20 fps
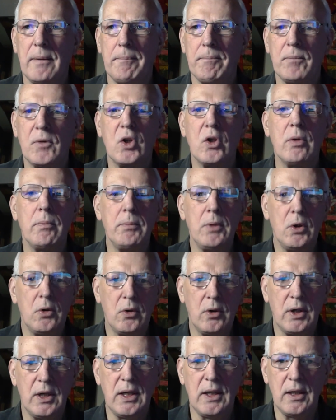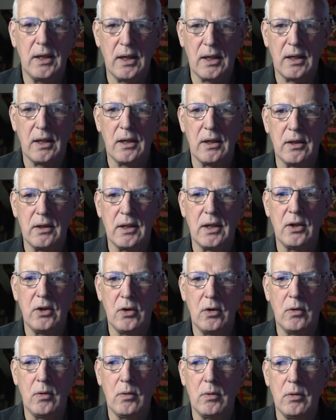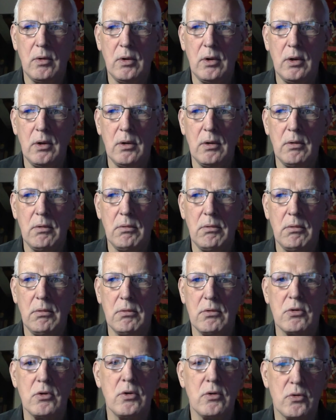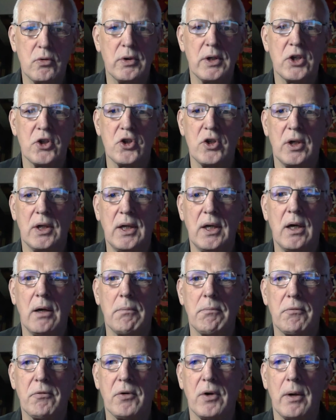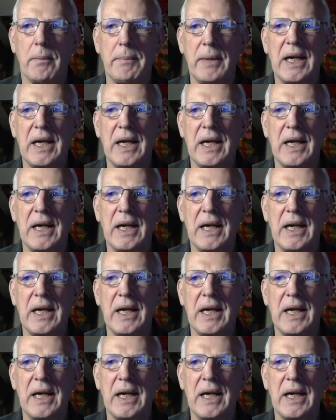community that you traditionally come from,